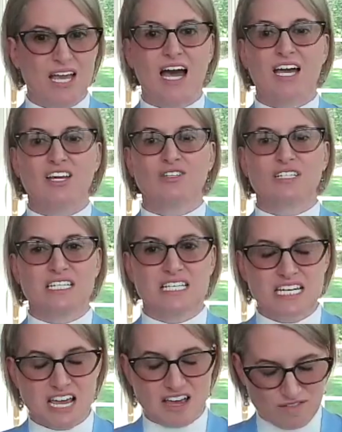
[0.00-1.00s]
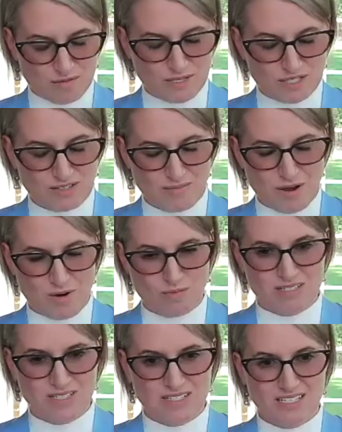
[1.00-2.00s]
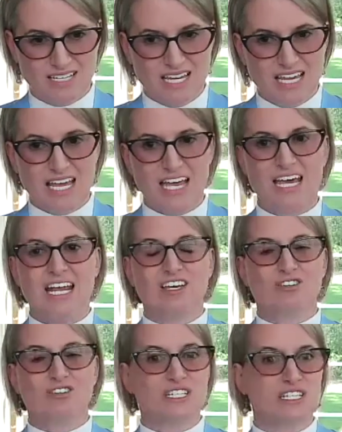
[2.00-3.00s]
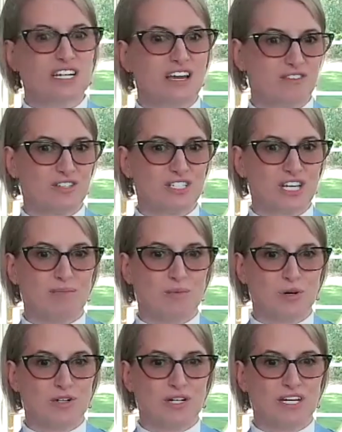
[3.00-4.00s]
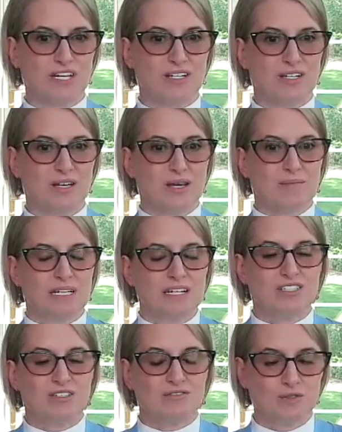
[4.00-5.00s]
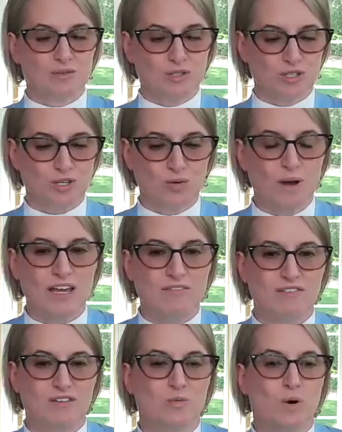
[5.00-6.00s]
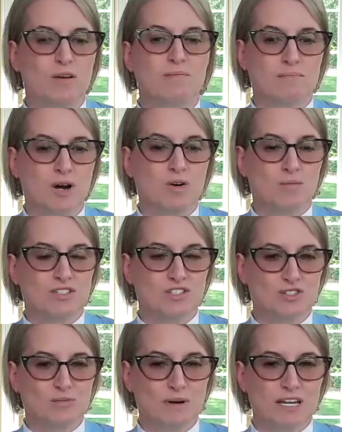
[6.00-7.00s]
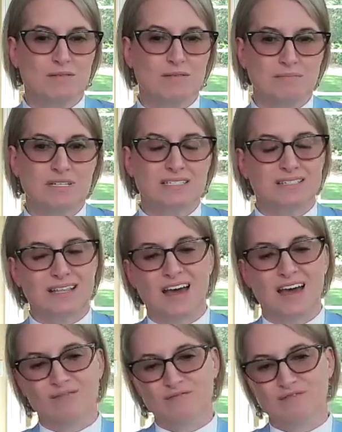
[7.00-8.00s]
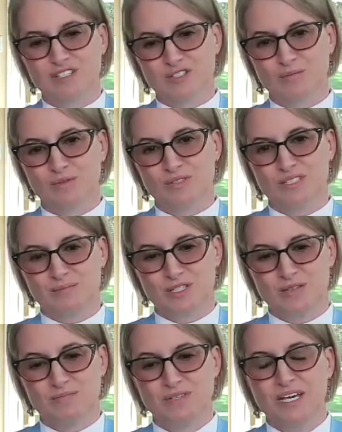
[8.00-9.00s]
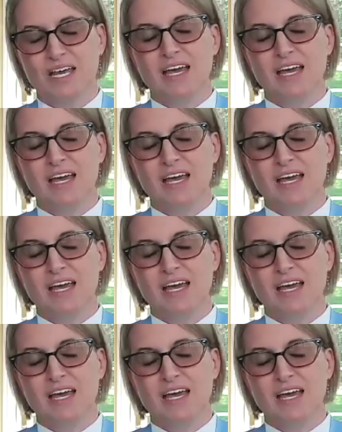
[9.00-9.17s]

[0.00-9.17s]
I could never miss a moment, and I could never stop worrying, because if you look away for one moment, you might miss that invisible symptom,